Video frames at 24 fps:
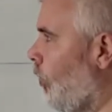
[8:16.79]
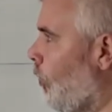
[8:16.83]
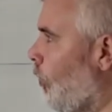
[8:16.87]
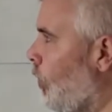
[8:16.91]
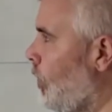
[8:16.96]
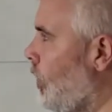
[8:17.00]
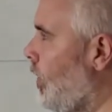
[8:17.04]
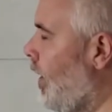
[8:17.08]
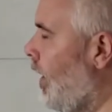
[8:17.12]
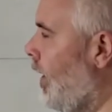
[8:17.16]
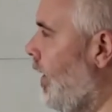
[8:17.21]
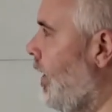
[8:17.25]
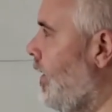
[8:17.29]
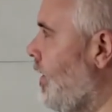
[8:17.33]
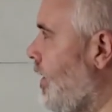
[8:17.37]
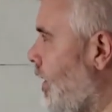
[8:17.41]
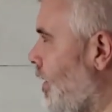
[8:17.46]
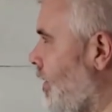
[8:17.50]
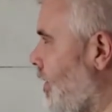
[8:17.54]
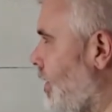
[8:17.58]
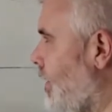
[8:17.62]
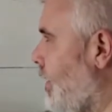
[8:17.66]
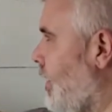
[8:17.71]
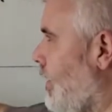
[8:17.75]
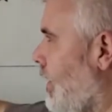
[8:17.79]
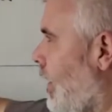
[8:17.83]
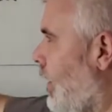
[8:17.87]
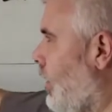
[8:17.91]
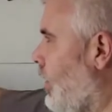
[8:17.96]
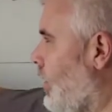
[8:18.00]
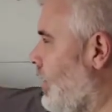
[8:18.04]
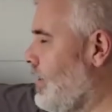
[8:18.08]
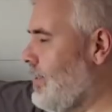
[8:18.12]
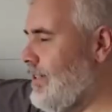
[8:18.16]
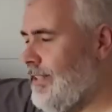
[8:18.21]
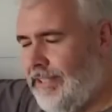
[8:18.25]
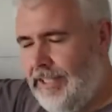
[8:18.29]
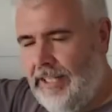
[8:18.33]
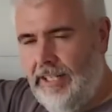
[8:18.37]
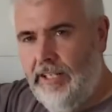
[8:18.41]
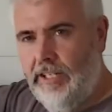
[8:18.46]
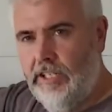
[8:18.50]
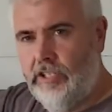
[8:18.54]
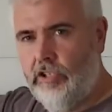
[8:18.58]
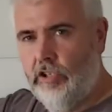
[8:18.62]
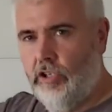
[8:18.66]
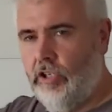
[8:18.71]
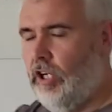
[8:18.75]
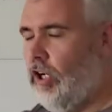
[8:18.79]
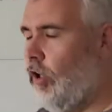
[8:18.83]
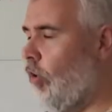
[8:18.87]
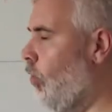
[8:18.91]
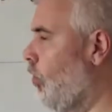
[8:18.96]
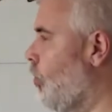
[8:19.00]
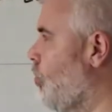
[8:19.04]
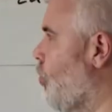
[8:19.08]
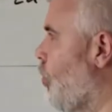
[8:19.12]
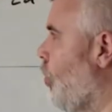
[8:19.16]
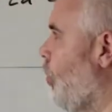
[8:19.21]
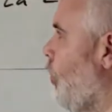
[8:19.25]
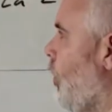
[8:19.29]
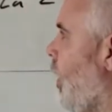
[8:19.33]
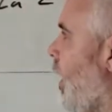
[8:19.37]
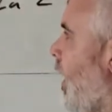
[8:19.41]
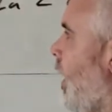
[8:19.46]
But still, it should hold true